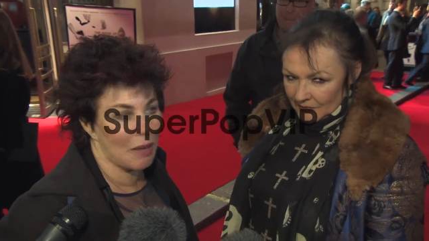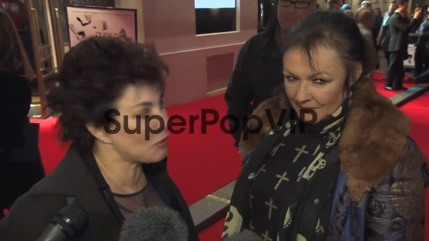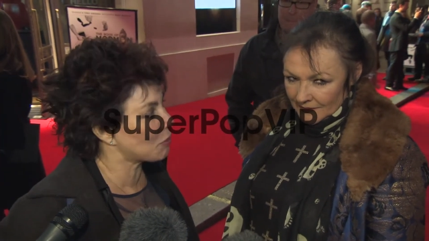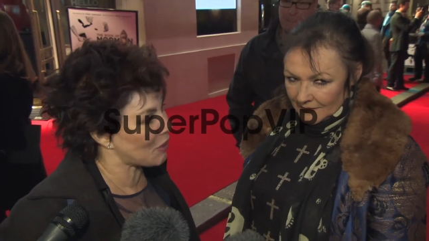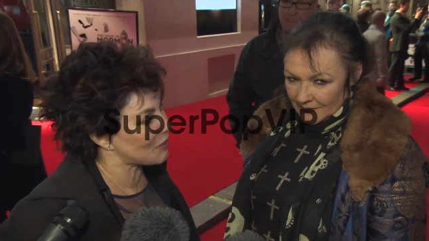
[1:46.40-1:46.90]
Speaker 1: I'm
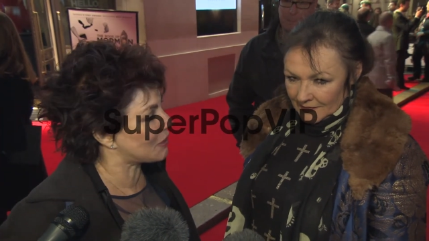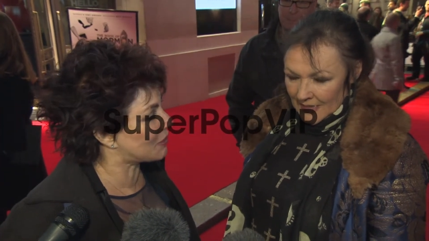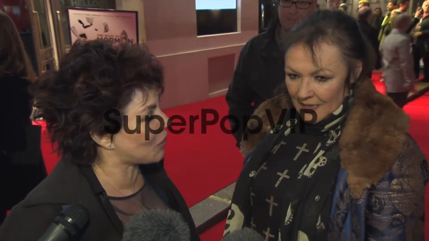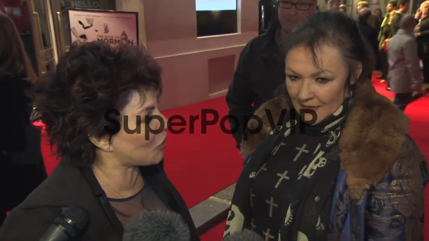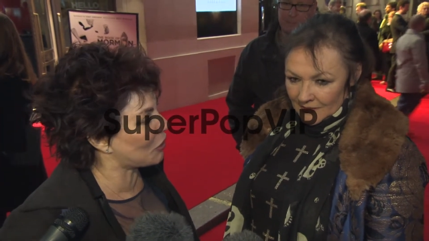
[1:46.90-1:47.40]
surprised it yeah.
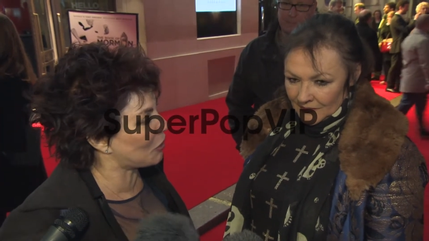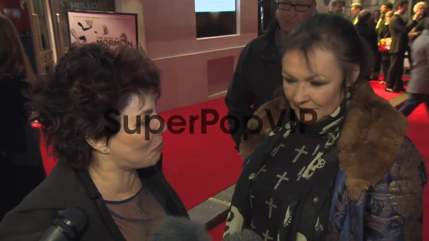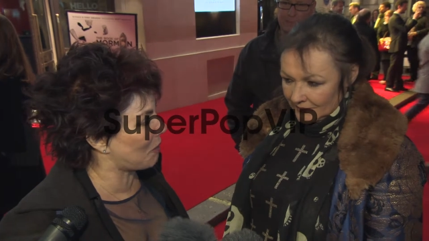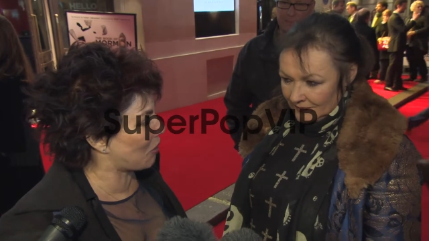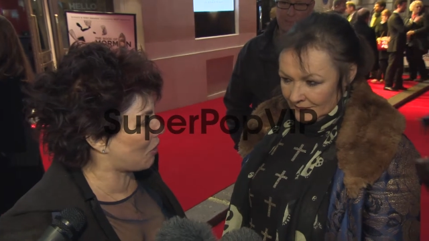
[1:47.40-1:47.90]
started in
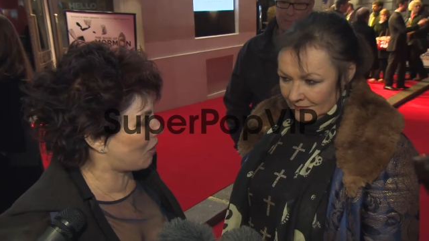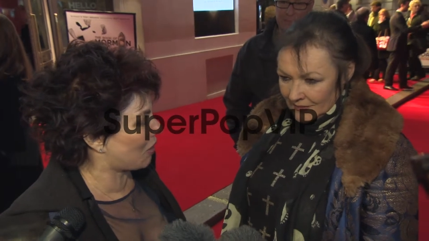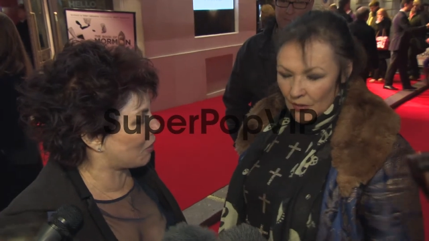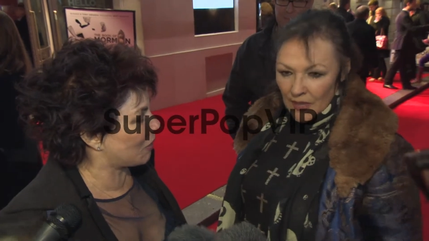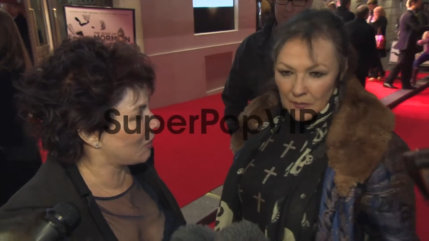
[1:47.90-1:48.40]
America.
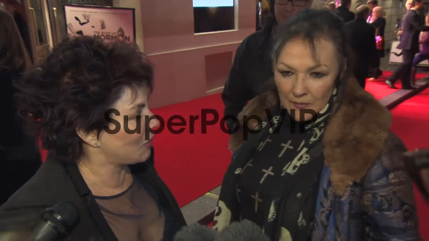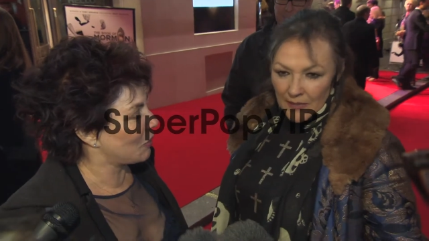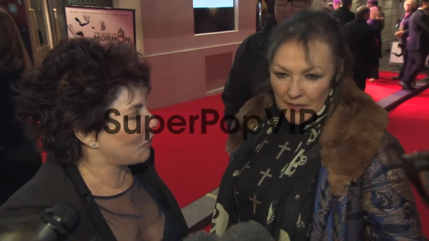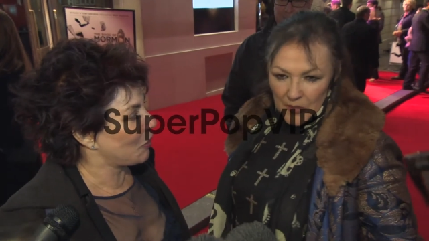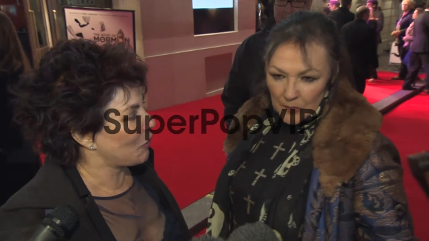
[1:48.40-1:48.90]
Look at
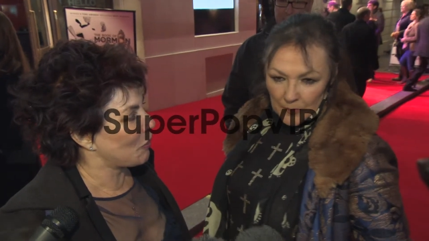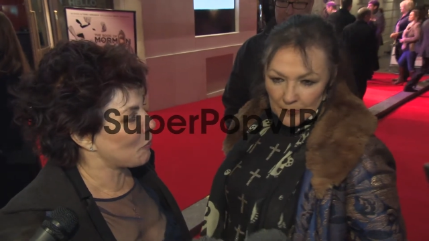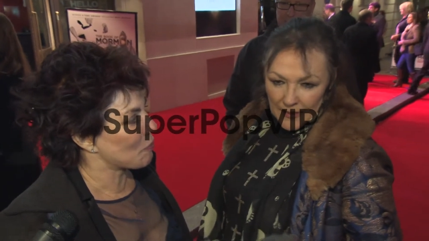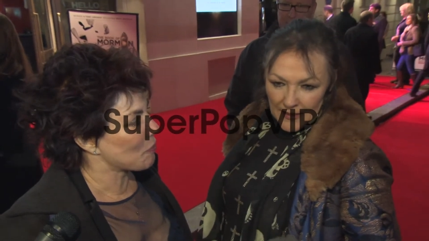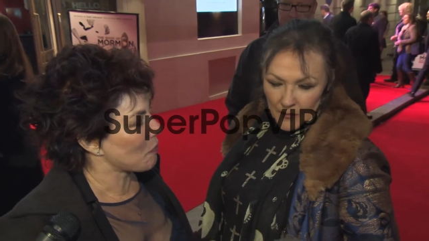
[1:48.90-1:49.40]
Monty,
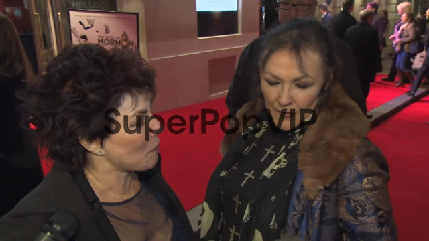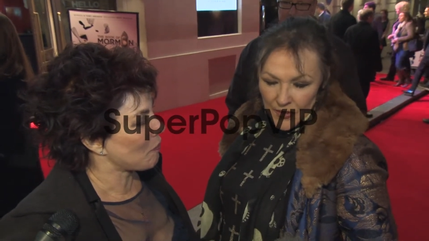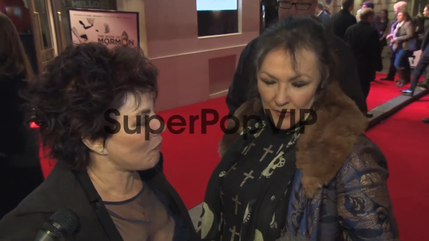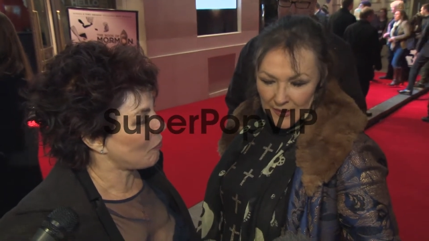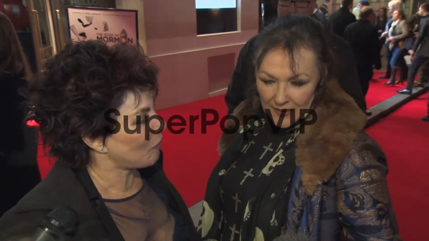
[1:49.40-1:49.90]

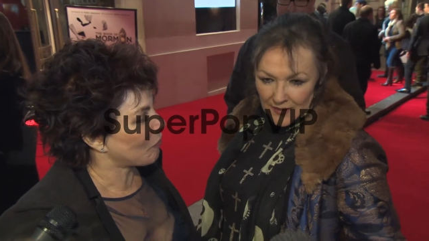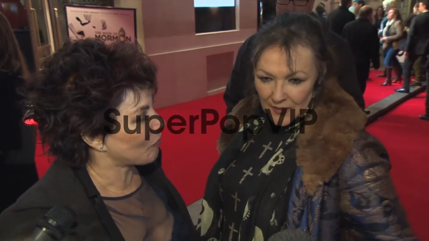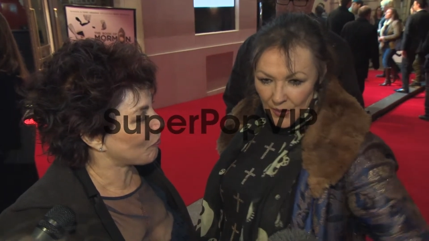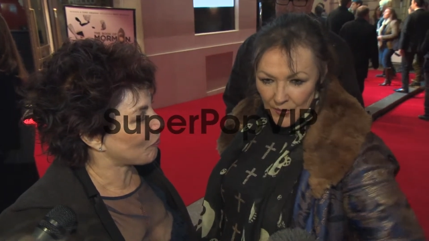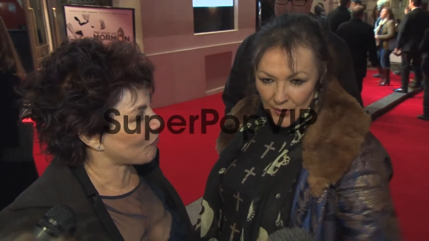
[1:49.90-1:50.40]
Monty Python and
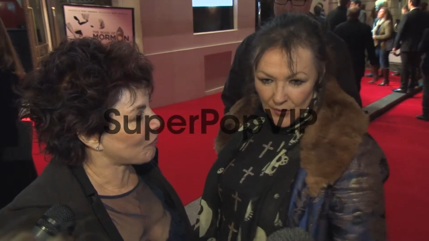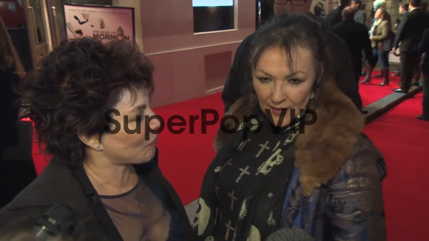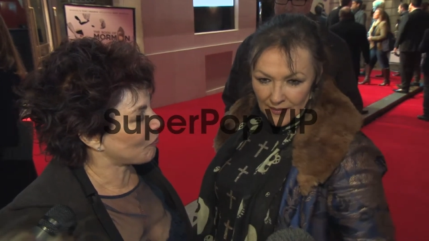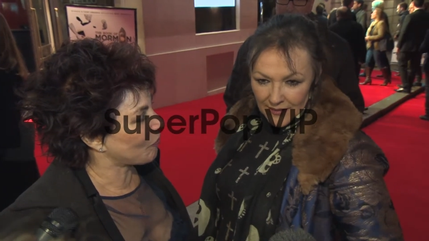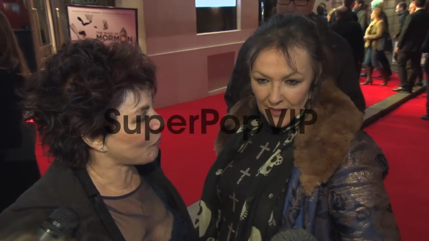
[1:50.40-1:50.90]
the Holy
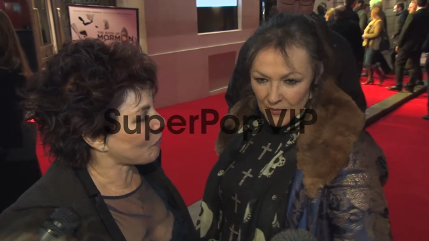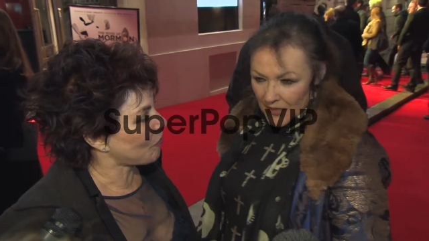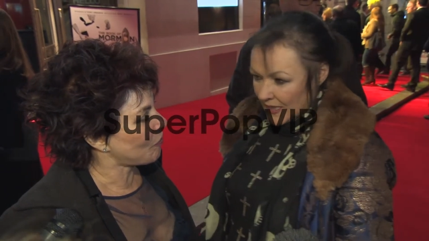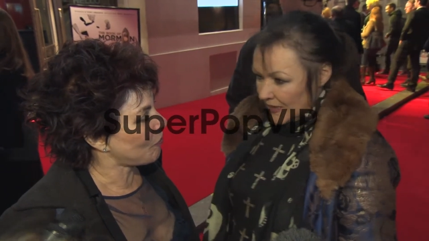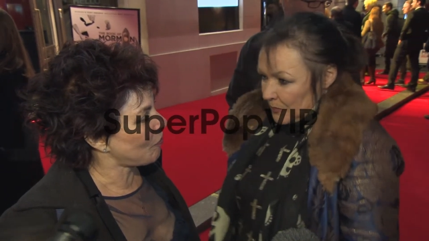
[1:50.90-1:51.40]
Grail. That
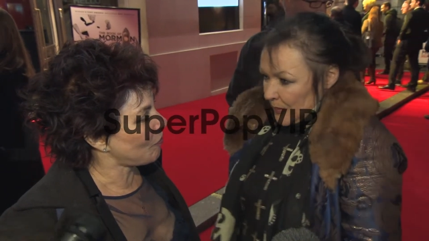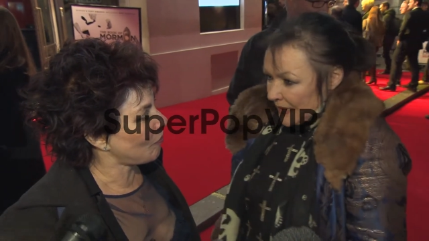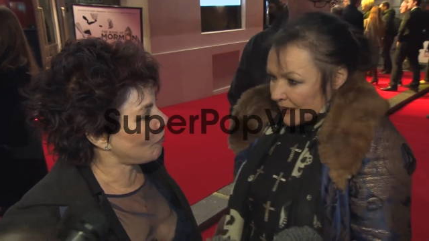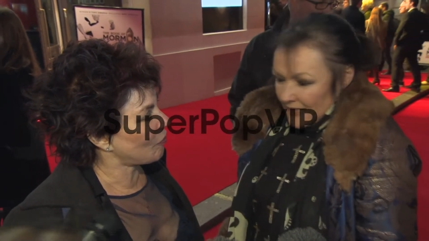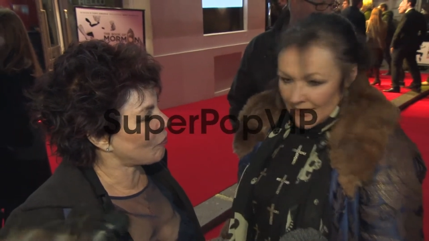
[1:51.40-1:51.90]
was
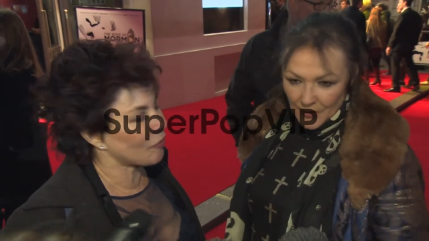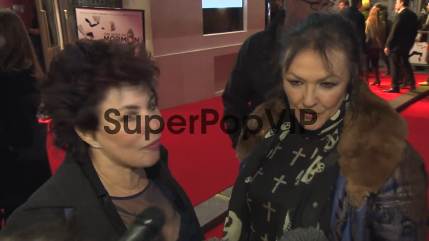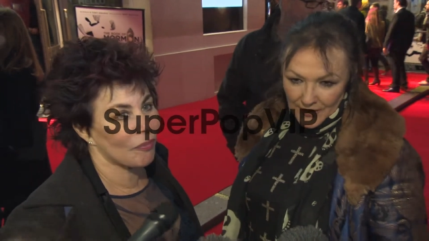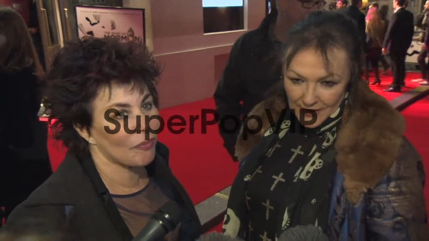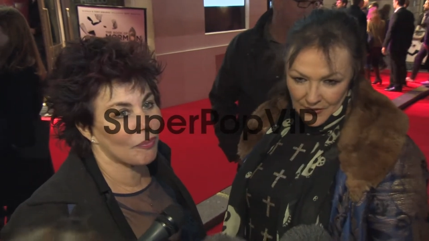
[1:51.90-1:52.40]
completely
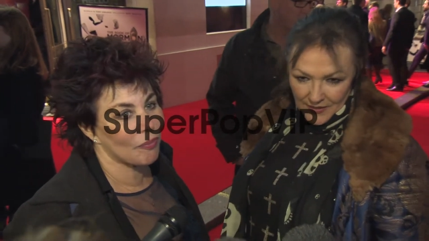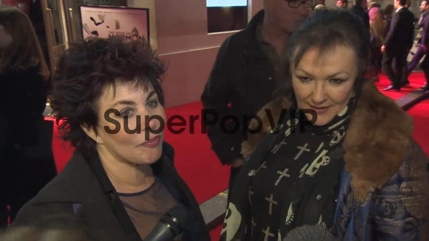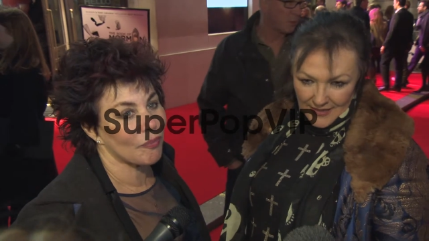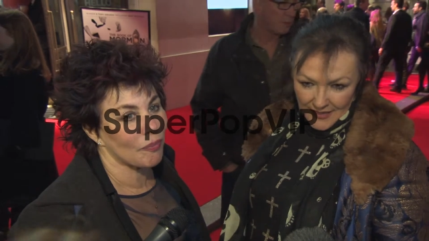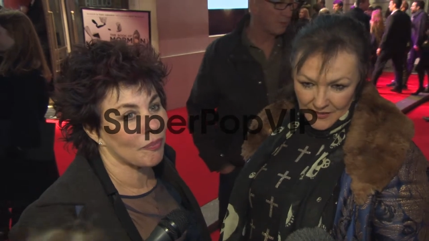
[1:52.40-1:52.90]

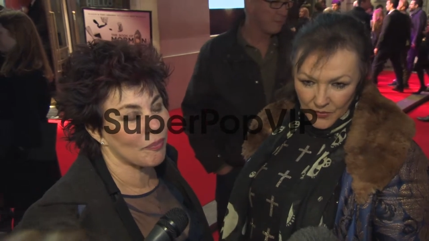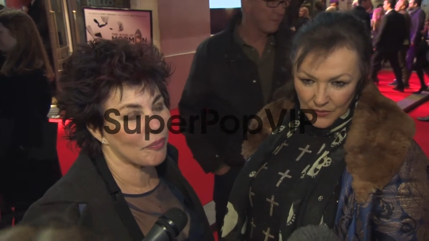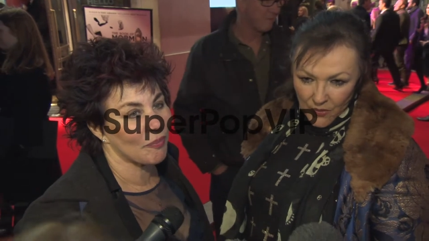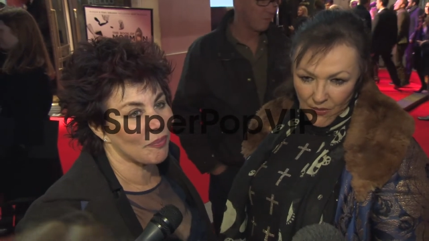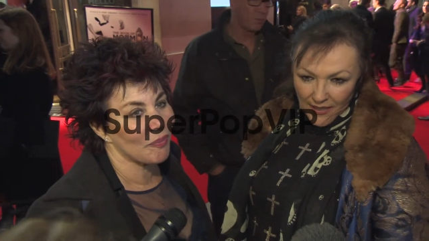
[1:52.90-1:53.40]
sacrilegious. We
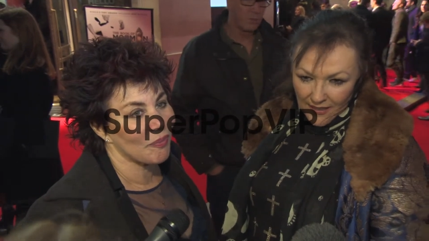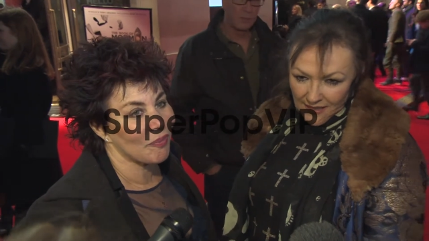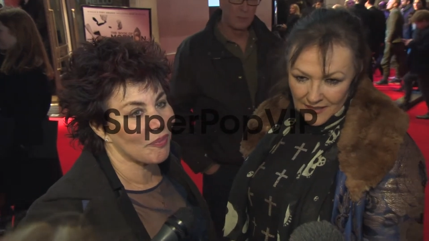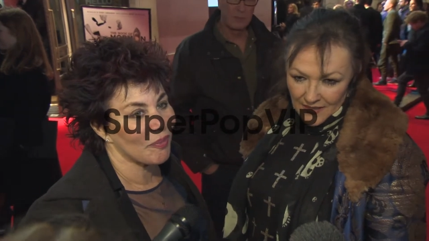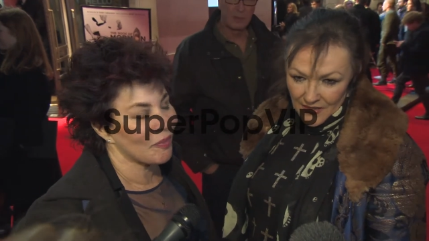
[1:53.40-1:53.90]
were way
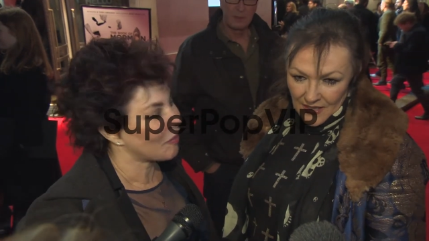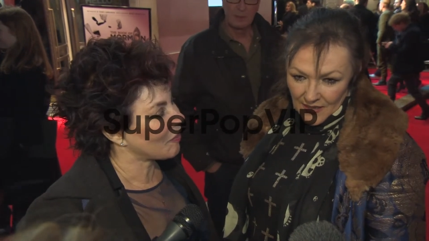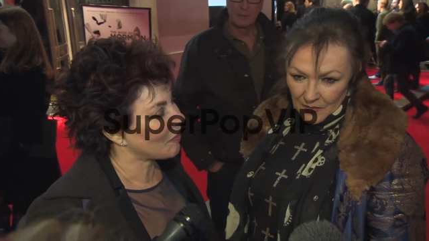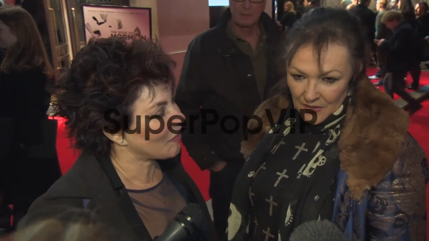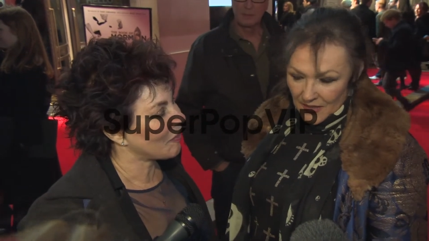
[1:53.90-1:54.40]
ahead of the time.